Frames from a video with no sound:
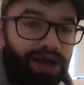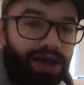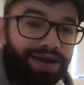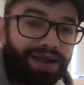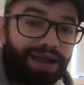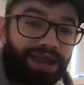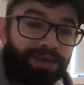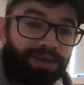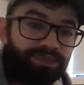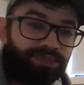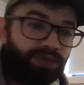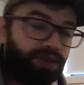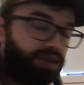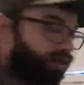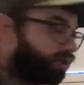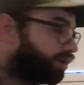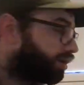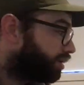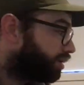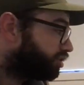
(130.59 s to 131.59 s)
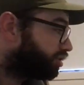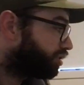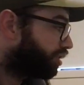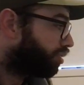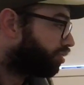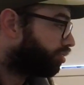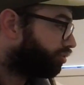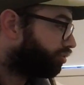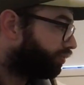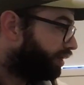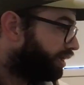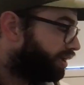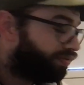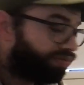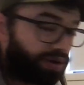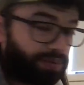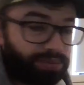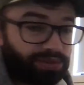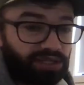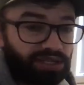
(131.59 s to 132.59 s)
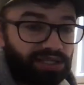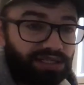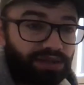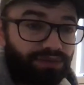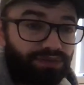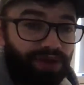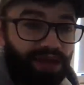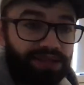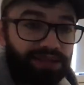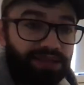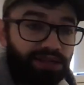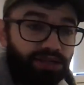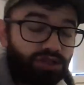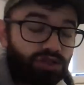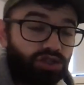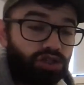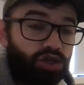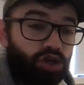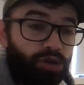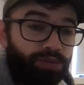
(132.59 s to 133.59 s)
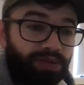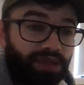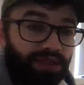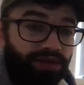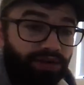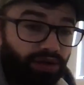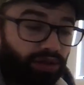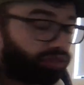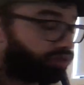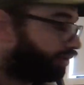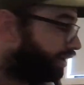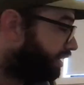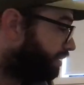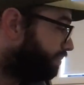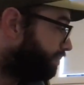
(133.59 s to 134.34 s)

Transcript: Okay, so the 3 represents the fact that it's cubed, that there are 3